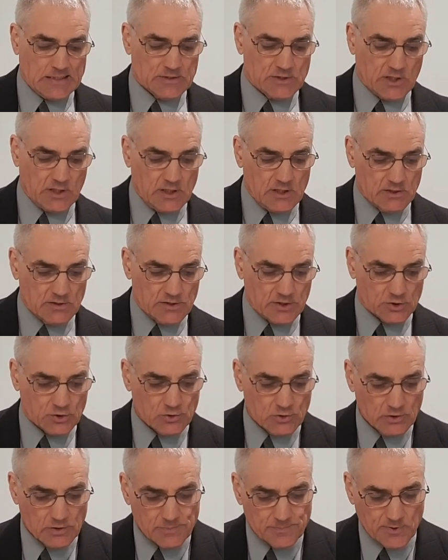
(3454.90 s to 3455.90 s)
to hear the
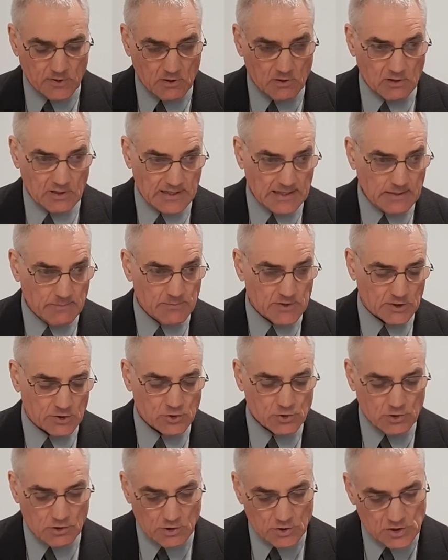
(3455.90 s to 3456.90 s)
truth proclaimed in
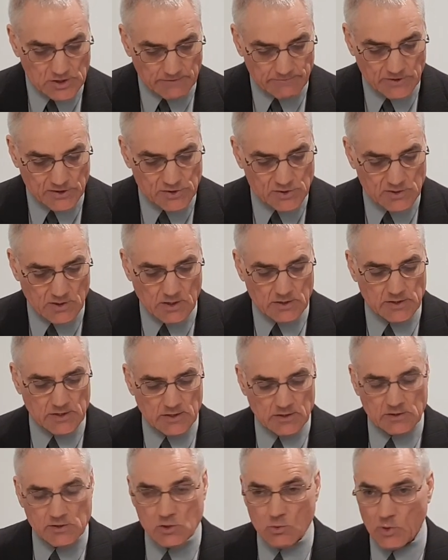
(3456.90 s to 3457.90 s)
church every Sunday
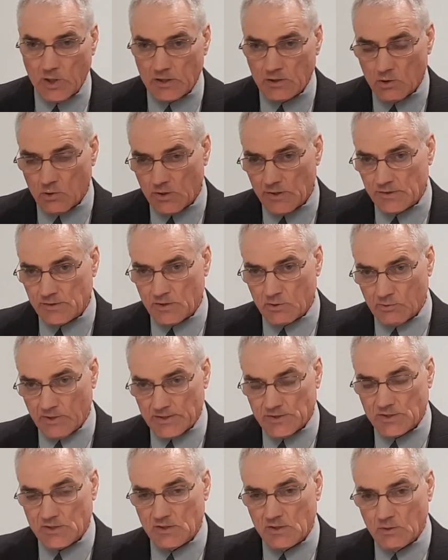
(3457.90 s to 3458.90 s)
and to ignore it the
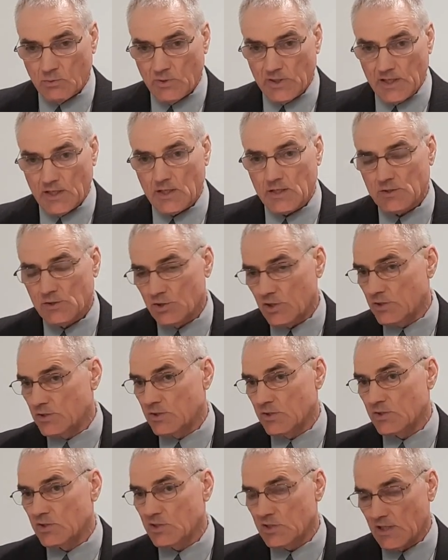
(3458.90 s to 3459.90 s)
rest of the week,
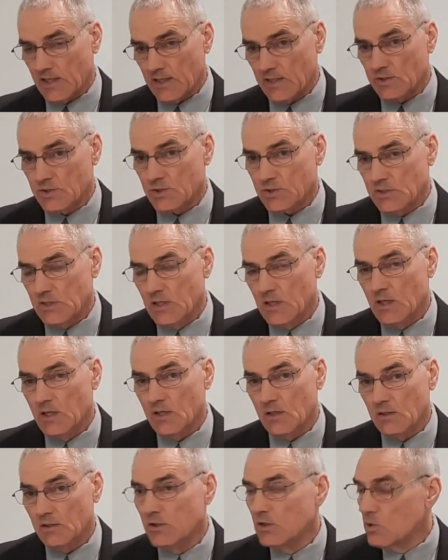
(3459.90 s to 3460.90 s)
Jesus says,
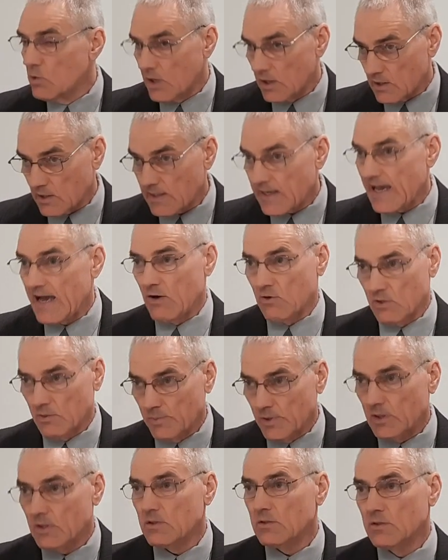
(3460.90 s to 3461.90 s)
you are
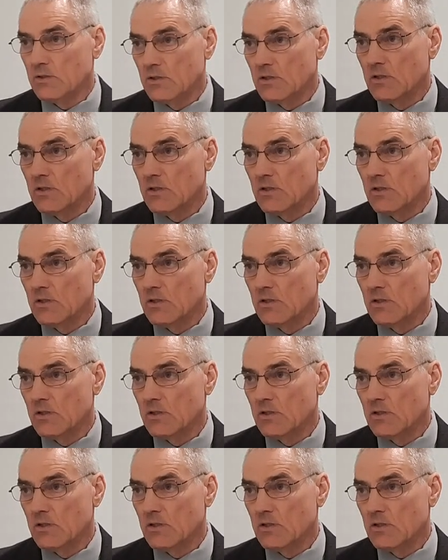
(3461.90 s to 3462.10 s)
accountable.